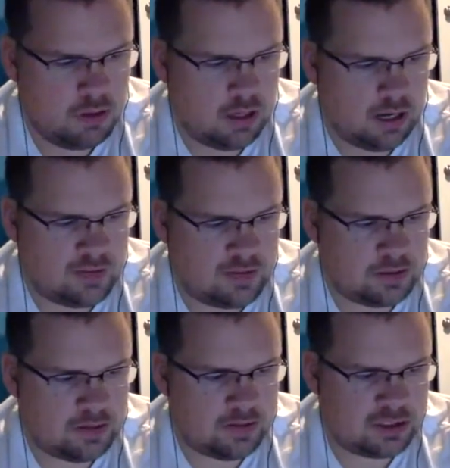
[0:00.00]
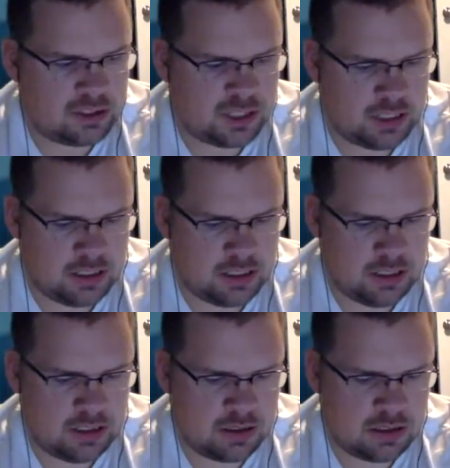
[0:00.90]
I think Jake
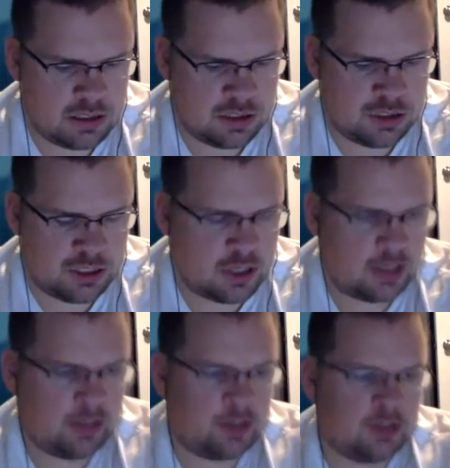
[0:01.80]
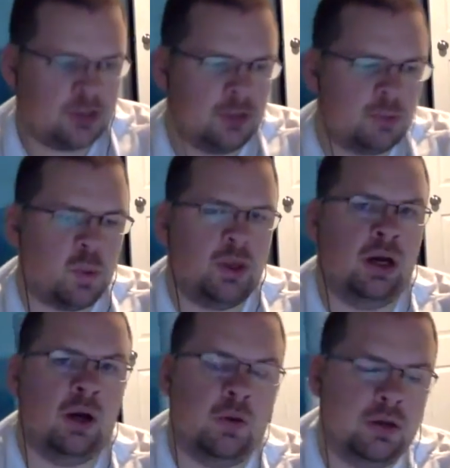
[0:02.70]
is the Jared Eckert
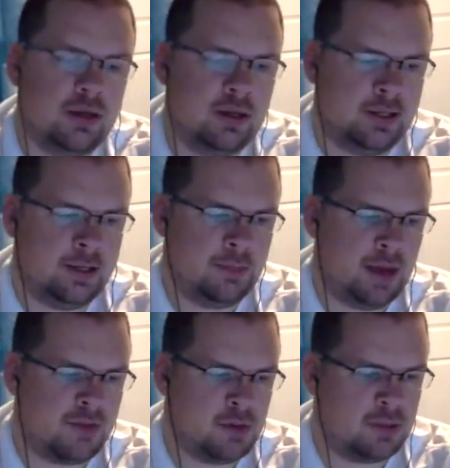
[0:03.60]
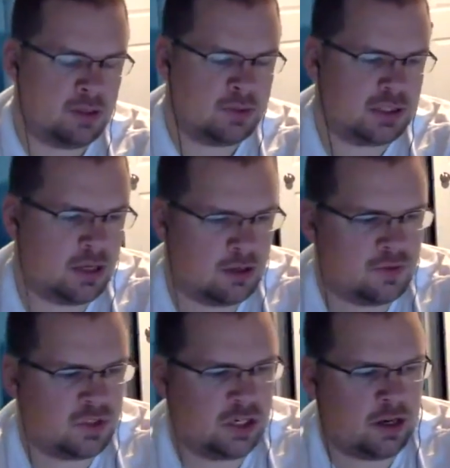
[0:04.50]
2.0. Everybody was scared
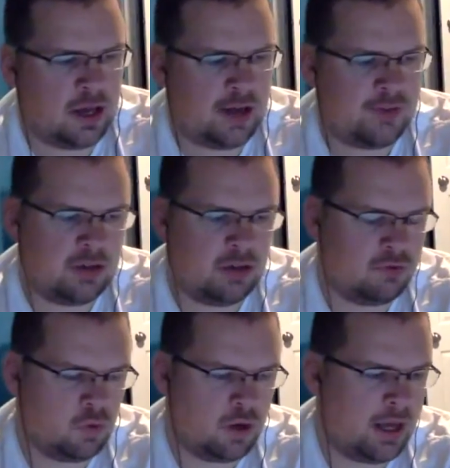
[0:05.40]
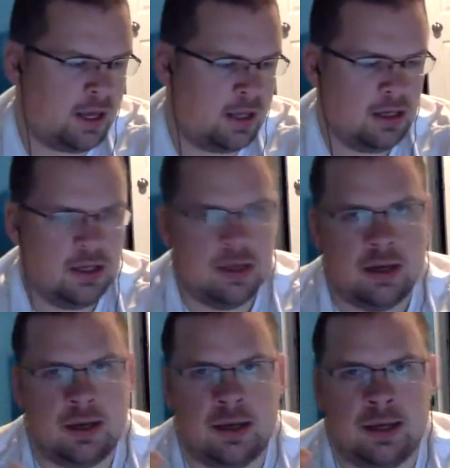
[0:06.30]
of Jared having Fournette,
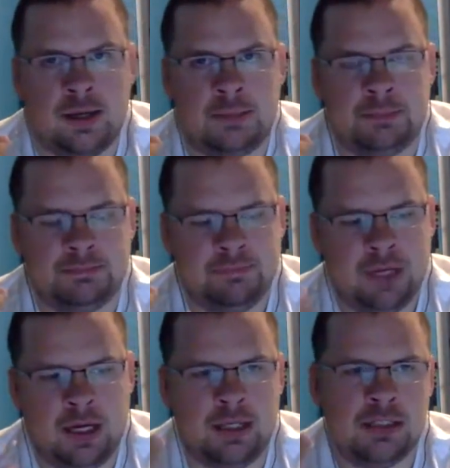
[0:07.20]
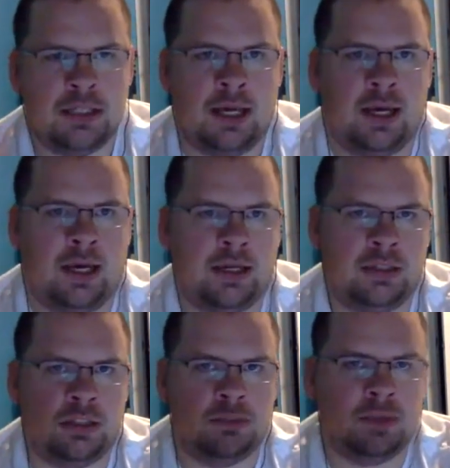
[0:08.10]
Hunt,
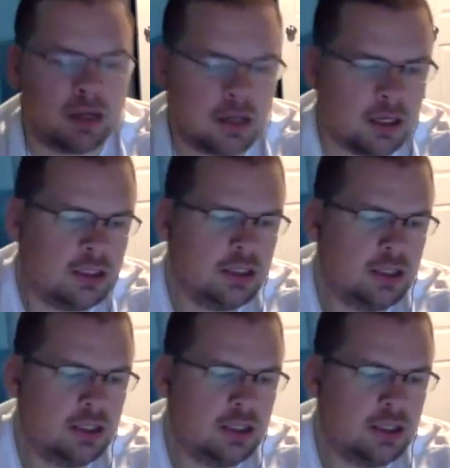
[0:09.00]
and Kamara.